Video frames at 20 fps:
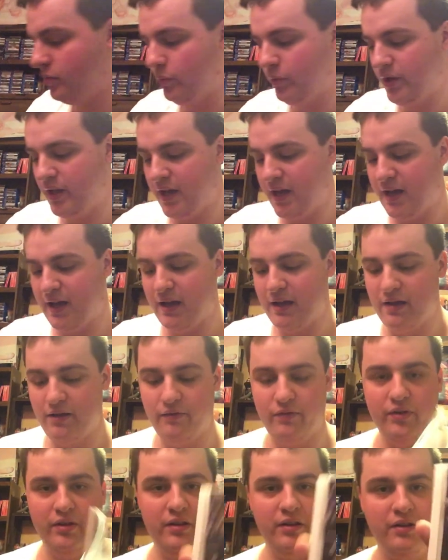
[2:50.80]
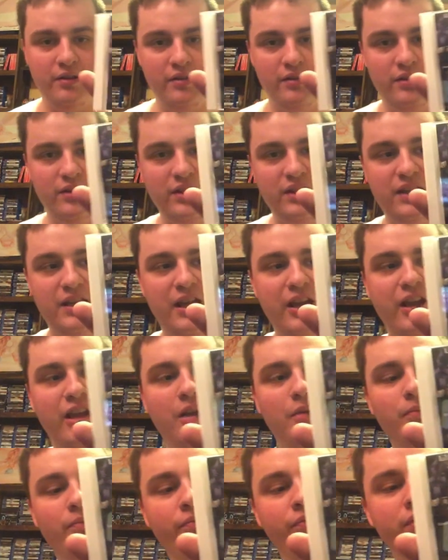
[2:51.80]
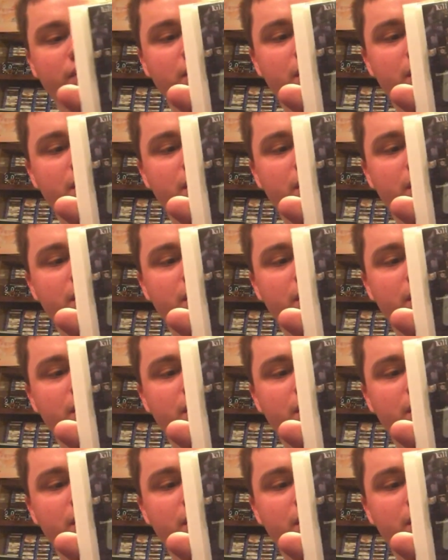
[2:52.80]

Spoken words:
we have the game,